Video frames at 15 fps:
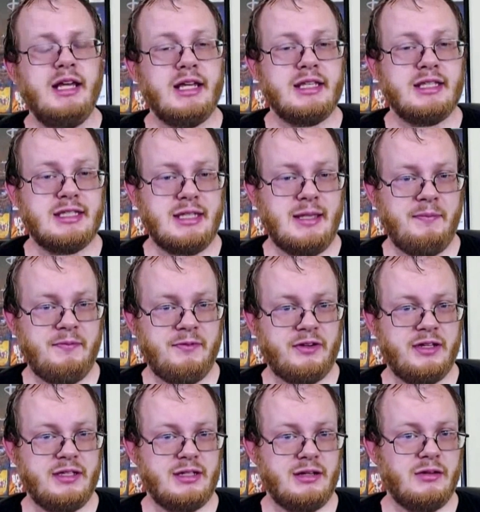except for
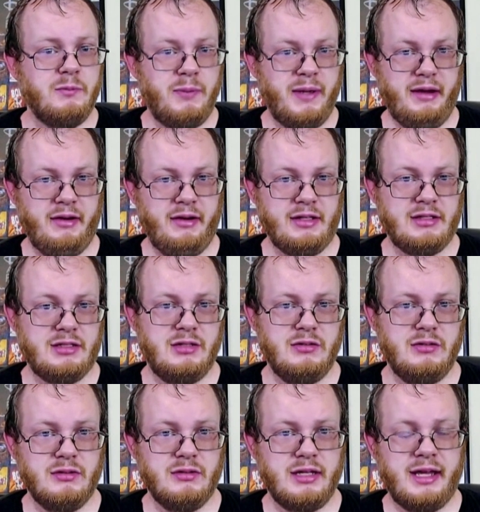his own parents
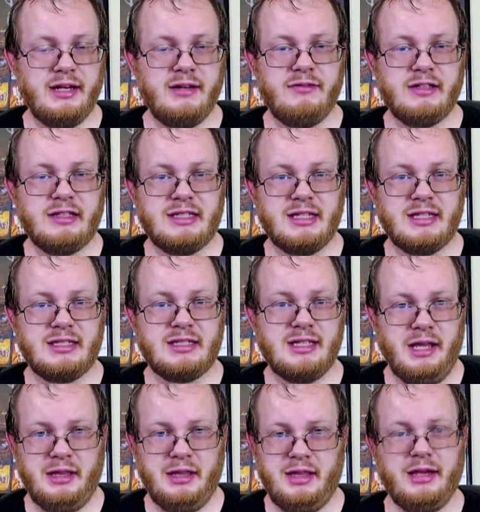who kind of exist
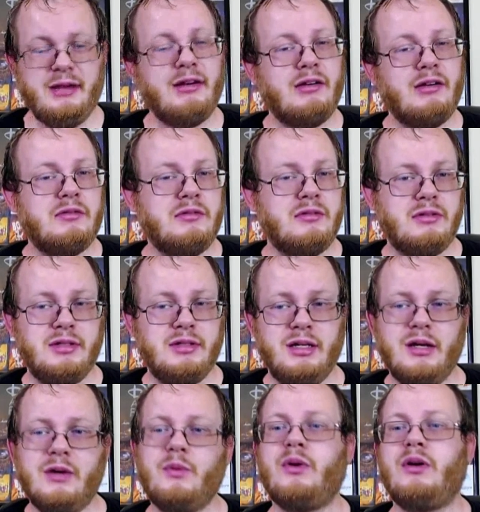in their own
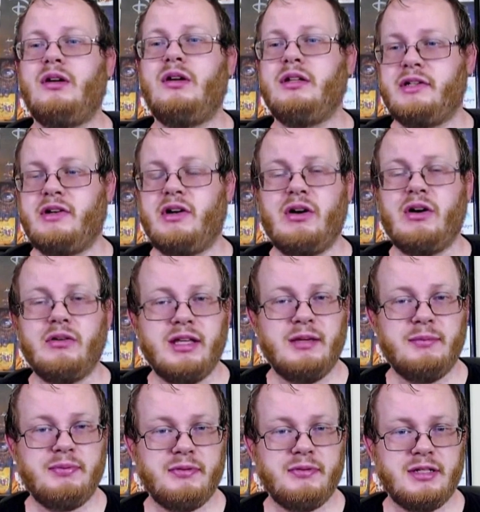world and are only
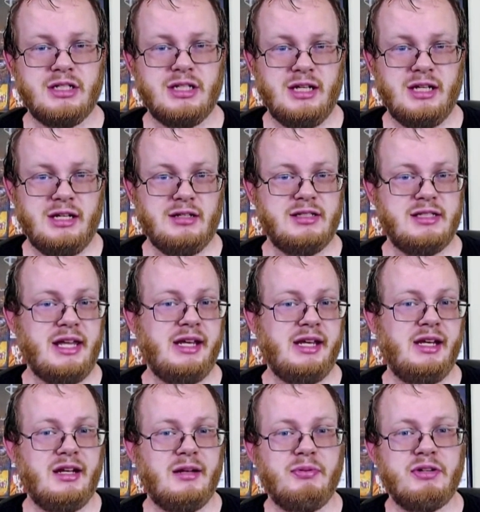
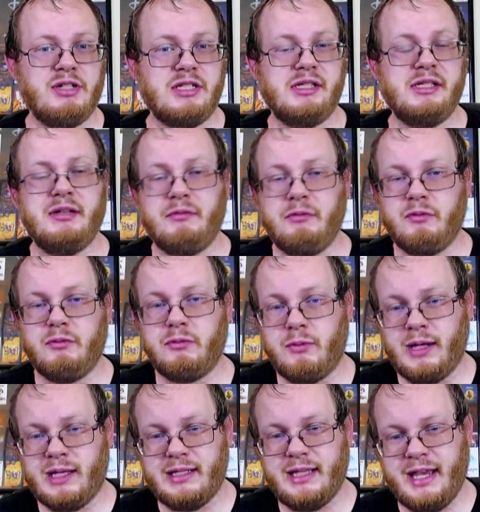understanding and appreciating of
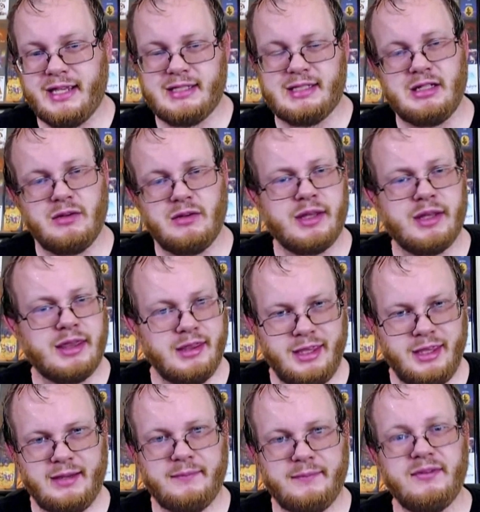what has to do with
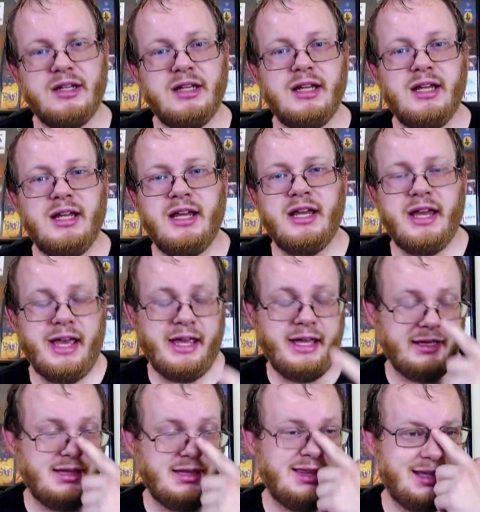them
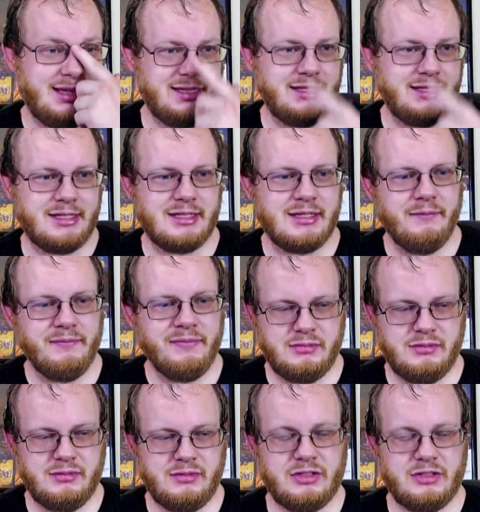and this
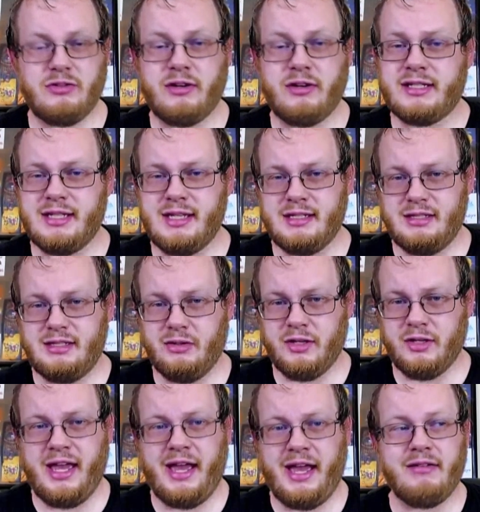stresses
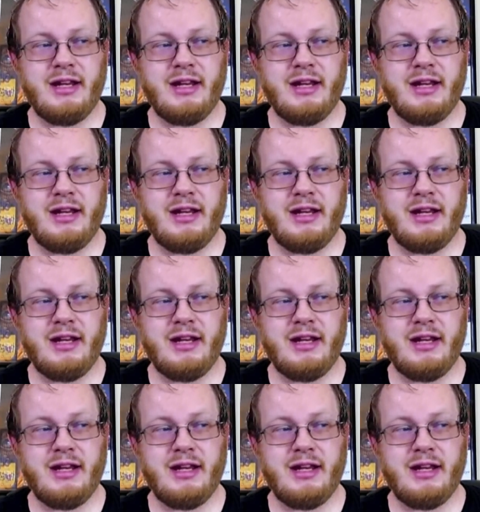North out,